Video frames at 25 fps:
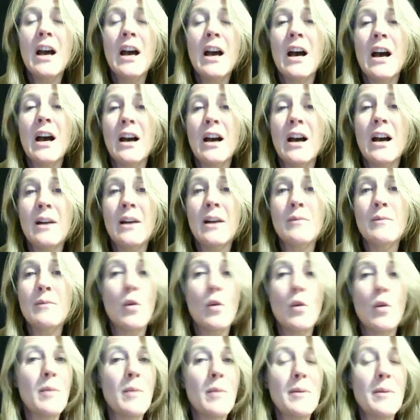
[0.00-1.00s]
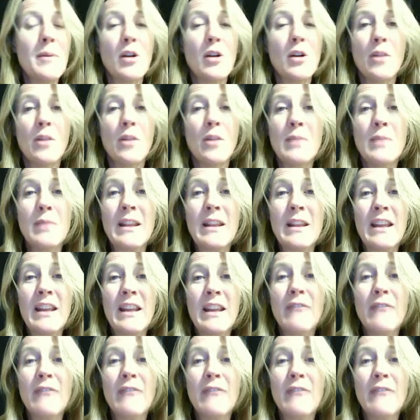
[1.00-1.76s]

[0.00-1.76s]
or maybe it could be the